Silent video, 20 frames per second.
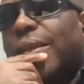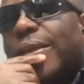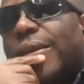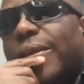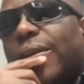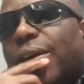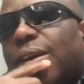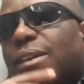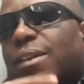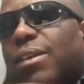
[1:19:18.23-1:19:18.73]

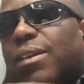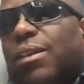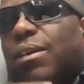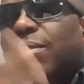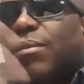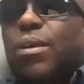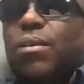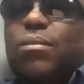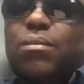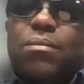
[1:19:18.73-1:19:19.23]
And
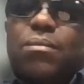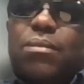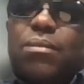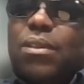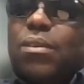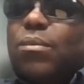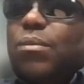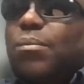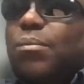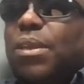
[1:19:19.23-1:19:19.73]
well,
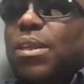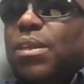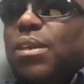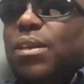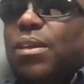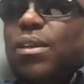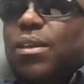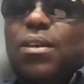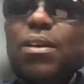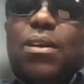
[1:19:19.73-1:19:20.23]
they will
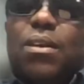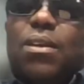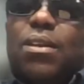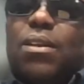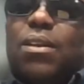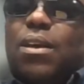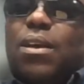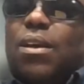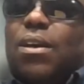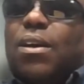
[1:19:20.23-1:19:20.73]
be
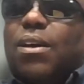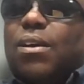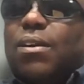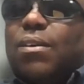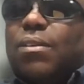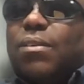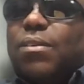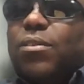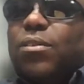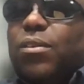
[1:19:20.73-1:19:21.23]
in
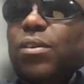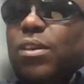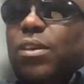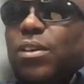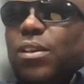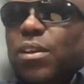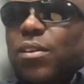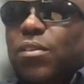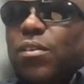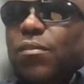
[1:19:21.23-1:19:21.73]
not only in
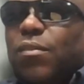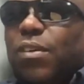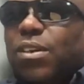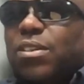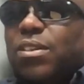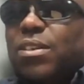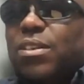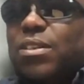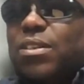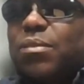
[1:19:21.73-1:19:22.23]
the
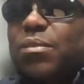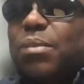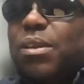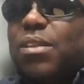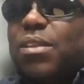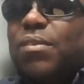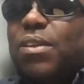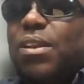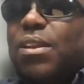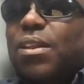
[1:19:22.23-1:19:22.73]
universities, but
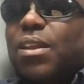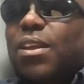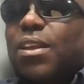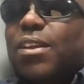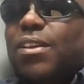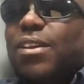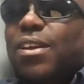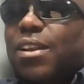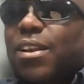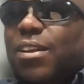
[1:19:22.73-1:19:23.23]
even
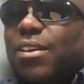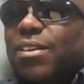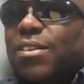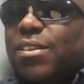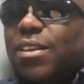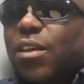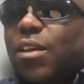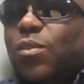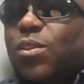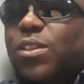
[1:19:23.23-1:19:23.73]
in clinics,
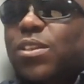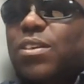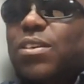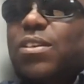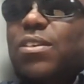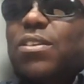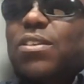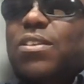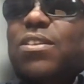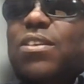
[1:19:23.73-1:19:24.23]
health
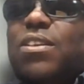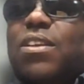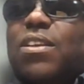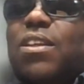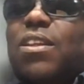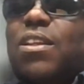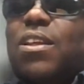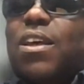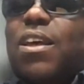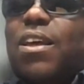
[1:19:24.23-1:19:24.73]
centers,
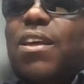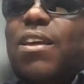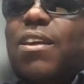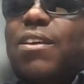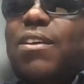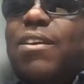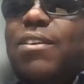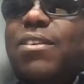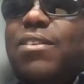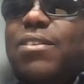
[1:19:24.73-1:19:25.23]

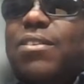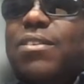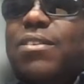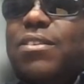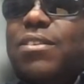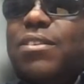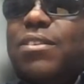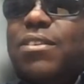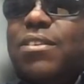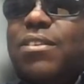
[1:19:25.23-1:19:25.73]
and
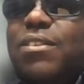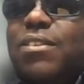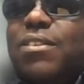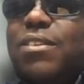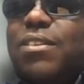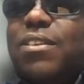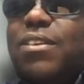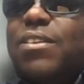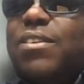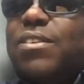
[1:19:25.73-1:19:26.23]

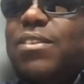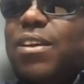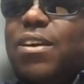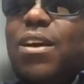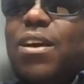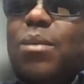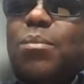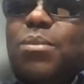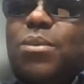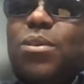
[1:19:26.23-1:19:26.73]
in tech
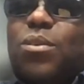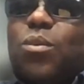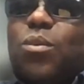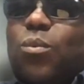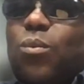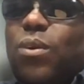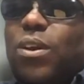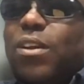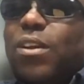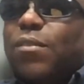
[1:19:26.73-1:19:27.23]
hubs,
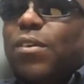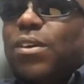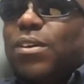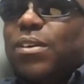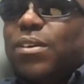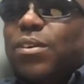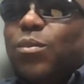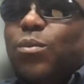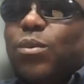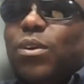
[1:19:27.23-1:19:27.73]
wherever
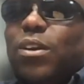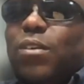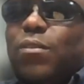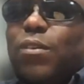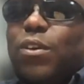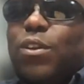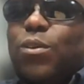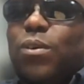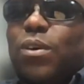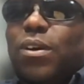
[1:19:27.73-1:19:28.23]

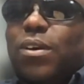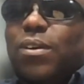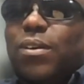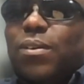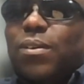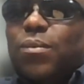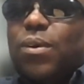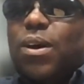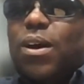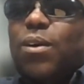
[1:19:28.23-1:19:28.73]
you are.
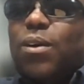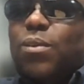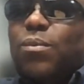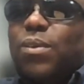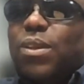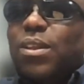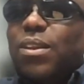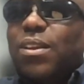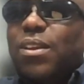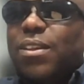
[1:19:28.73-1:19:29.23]
How can
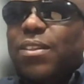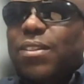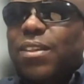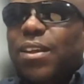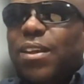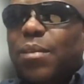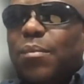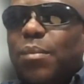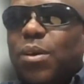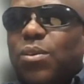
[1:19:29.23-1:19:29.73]
we
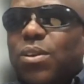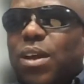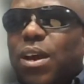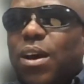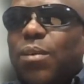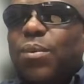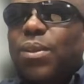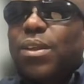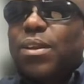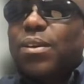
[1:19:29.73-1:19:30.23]
think about
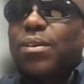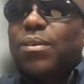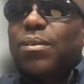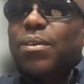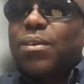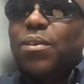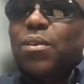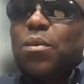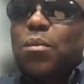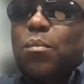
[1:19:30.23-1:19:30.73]
how we can
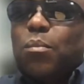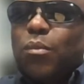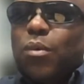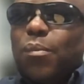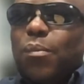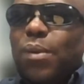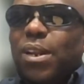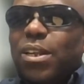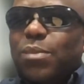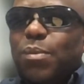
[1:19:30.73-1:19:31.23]

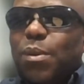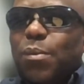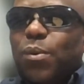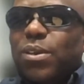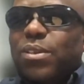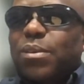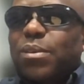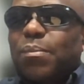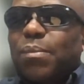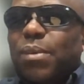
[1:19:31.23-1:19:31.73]
mobilize people
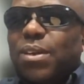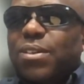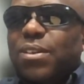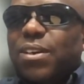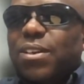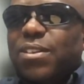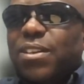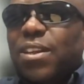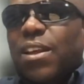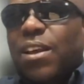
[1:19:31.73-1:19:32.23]
as
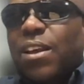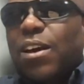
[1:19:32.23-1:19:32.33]
ambassadors?